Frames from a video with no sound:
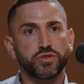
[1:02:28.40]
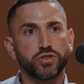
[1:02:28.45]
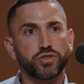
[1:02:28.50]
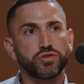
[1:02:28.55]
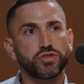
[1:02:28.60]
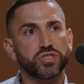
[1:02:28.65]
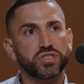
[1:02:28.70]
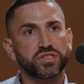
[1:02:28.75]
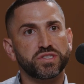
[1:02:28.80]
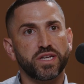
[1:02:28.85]
You
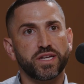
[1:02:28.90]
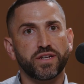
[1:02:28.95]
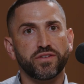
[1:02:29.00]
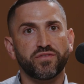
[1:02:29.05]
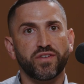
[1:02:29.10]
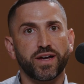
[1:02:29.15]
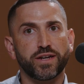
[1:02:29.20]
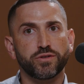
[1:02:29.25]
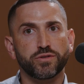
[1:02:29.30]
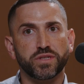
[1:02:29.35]
just said
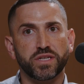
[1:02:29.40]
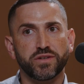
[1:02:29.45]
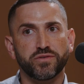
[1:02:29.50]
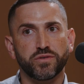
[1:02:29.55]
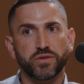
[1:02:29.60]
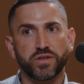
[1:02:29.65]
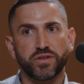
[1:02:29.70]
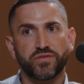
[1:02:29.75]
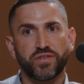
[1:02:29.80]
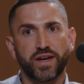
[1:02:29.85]
if I
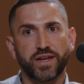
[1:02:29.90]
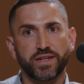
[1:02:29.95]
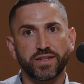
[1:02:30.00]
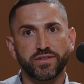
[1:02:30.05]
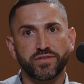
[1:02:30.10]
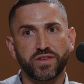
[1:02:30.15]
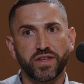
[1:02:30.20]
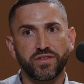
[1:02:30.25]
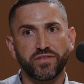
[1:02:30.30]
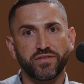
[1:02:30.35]

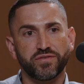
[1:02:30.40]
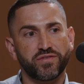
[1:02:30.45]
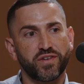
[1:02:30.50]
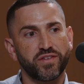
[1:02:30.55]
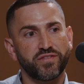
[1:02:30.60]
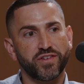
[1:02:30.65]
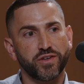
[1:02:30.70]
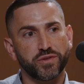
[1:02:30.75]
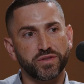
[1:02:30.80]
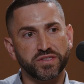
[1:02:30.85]

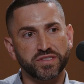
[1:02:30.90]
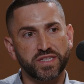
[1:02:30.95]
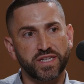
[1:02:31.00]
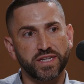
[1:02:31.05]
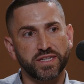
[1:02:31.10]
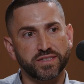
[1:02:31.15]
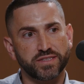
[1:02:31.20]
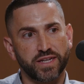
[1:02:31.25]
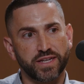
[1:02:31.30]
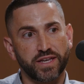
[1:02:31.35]
fail these
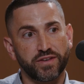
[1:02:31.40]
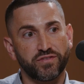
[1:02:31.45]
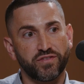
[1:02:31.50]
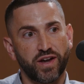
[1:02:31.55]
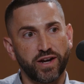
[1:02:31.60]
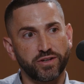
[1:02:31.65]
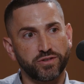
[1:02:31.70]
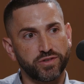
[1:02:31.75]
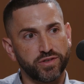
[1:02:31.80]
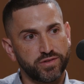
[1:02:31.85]
kids, I get
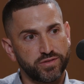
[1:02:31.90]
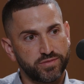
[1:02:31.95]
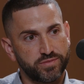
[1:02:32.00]
fired.